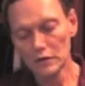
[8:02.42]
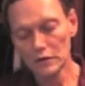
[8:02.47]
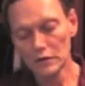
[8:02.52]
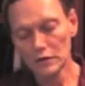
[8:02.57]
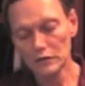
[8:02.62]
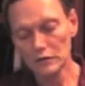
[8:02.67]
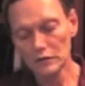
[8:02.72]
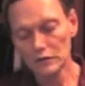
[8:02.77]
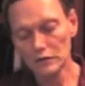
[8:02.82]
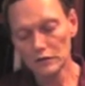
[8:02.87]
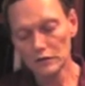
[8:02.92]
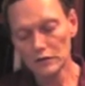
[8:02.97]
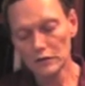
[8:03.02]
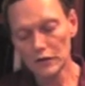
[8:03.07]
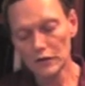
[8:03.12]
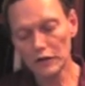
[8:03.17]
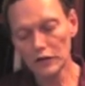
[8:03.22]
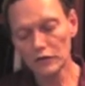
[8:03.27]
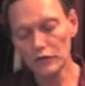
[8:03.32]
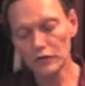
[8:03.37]

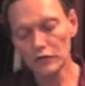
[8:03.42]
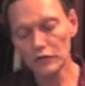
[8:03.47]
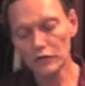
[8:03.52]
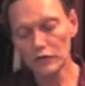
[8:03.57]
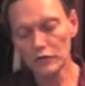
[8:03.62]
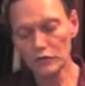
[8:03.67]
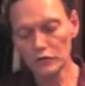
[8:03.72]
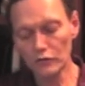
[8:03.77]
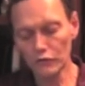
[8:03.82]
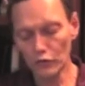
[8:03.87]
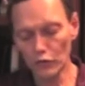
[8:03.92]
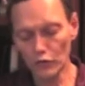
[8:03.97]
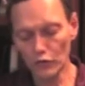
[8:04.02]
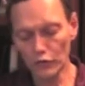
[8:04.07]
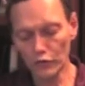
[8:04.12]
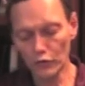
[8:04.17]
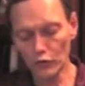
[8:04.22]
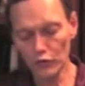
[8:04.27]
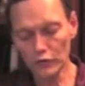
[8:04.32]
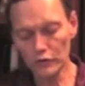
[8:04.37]
2 Corinthians
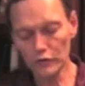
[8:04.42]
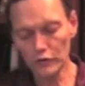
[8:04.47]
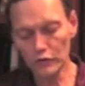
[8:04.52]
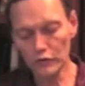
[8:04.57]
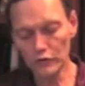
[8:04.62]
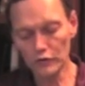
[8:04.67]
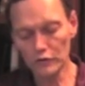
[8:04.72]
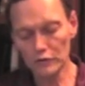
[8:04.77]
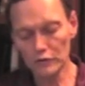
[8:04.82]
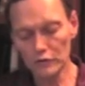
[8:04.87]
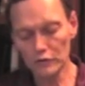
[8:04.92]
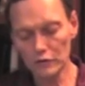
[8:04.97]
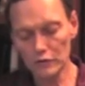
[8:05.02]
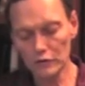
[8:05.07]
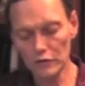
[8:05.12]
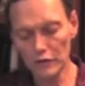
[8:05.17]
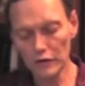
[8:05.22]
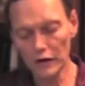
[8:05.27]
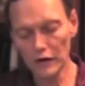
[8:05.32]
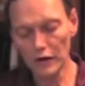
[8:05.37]
4:4 says,
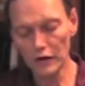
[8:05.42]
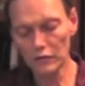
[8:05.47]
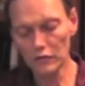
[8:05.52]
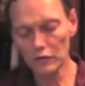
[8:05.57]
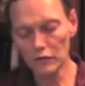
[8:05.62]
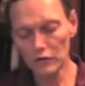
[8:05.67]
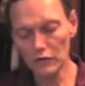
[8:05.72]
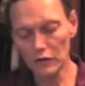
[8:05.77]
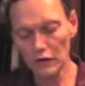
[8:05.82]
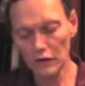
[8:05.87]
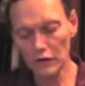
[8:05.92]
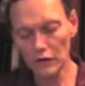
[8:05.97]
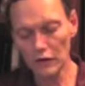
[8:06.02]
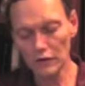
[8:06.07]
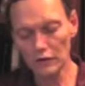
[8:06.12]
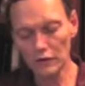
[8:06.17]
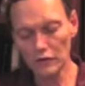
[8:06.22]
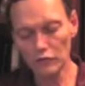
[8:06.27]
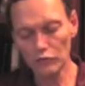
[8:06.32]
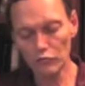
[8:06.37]
"The God of this
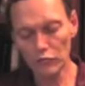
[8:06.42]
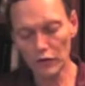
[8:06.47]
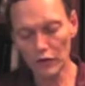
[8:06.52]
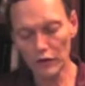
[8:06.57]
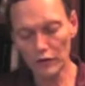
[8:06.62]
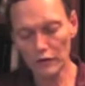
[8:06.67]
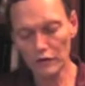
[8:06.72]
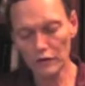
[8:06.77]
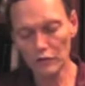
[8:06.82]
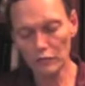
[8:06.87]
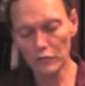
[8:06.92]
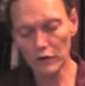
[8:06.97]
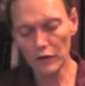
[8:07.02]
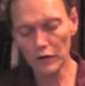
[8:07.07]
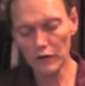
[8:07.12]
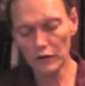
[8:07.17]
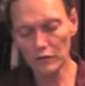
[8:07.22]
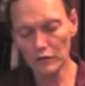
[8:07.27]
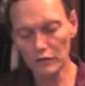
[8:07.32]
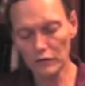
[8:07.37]
age has blinded the
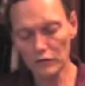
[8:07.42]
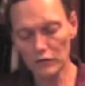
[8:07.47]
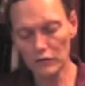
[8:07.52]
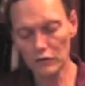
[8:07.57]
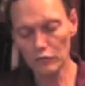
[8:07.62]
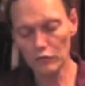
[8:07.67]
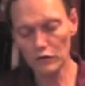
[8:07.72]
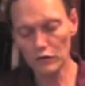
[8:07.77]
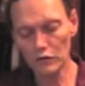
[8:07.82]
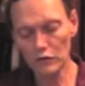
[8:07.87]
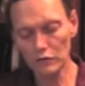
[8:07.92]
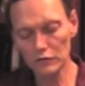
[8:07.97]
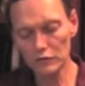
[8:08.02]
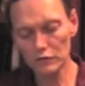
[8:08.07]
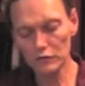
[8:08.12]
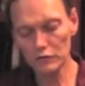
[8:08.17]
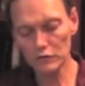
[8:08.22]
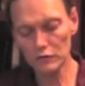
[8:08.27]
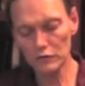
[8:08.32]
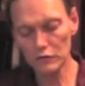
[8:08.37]
minds of the
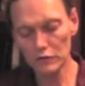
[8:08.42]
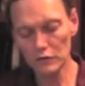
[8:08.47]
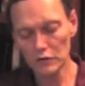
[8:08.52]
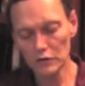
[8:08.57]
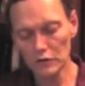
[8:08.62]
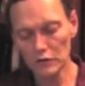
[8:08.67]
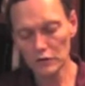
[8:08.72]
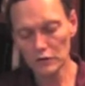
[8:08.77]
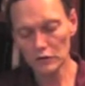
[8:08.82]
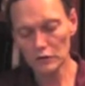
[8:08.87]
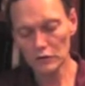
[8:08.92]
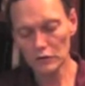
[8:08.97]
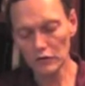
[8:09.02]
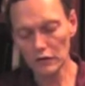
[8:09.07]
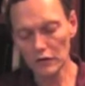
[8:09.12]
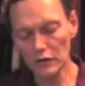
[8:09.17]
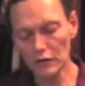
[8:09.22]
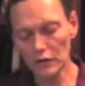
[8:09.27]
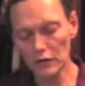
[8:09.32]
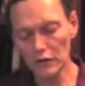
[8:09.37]
unbelievers, so
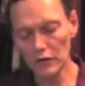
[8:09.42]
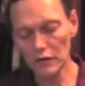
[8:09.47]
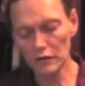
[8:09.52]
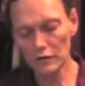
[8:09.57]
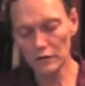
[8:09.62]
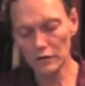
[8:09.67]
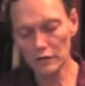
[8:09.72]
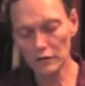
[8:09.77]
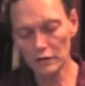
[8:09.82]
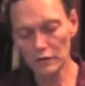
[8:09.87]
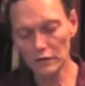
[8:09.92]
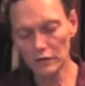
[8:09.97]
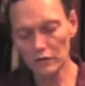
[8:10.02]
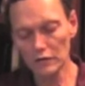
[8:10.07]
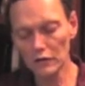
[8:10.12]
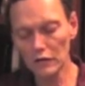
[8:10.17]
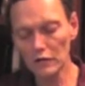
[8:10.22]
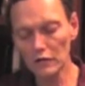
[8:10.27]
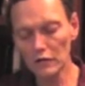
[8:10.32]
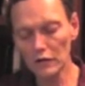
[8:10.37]
they cannot
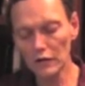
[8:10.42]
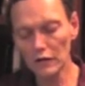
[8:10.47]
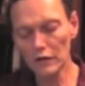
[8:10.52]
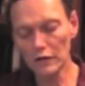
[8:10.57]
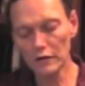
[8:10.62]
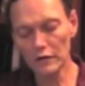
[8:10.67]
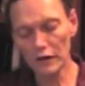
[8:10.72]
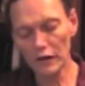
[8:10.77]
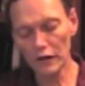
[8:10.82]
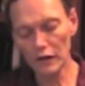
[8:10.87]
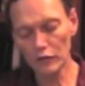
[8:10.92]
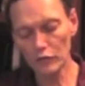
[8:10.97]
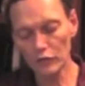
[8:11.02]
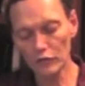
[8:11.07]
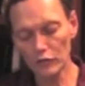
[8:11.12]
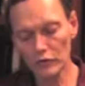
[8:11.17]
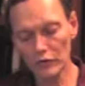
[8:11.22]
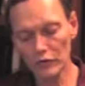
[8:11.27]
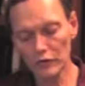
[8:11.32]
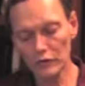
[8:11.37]
see the light of the
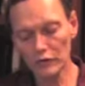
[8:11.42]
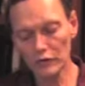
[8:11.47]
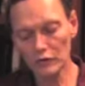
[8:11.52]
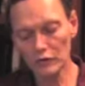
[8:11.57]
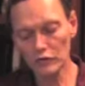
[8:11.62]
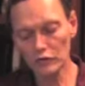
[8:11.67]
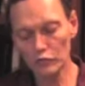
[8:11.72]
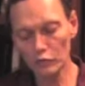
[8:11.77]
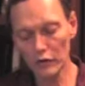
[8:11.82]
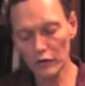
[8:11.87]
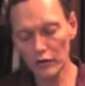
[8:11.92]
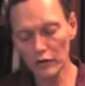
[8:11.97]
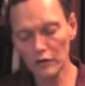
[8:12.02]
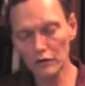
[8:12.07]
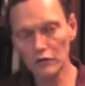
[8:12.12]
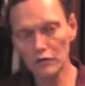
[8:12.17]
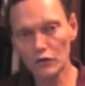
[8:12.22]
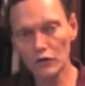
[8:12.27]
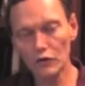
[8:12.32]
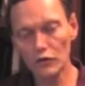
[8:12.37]
gospel that's displayed
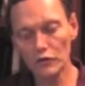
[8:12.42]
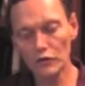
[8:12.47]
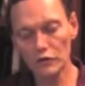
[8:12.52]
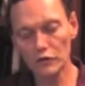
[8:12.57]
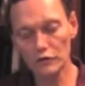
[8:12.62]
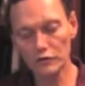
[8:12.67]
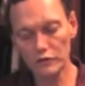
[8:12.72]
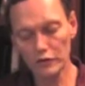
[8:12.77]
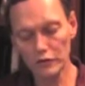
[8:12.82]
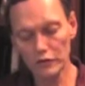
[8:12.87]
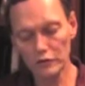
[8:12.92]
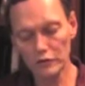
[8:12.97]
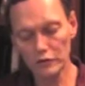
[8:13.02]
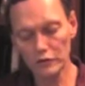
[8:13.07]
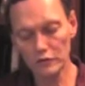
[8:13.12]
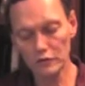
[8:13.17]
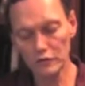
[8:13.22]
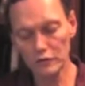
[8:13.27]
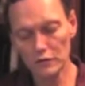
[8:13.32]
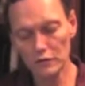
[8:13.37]
in the glory of Christ,
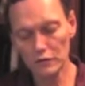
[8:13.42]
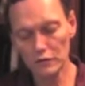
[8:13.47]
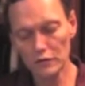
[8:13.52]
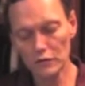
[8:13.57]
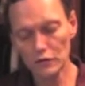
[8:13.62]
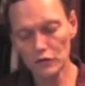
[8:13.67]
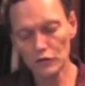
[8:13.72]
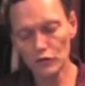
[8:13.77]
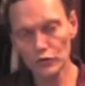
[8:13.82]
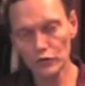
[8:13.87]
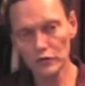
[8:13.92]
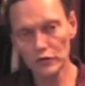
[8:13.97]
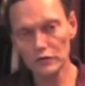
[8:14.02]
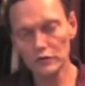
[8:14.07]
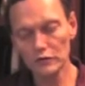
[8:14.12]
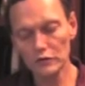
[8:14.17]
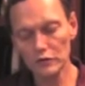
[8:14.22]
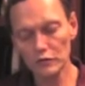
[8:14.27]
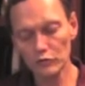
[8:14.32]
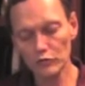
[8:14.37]
who
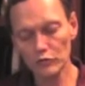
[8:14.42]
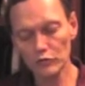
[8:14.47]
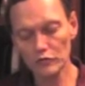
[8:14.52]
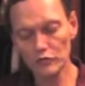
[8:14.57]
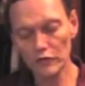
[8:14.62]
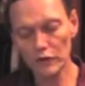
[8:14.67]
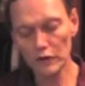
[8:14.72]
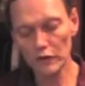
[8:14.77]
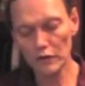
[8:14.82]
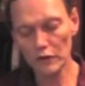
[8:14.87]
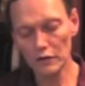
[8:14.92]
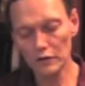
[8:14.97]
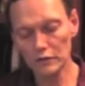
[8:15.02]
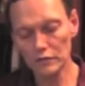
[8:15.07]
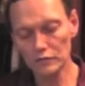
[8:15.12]
is the image of God."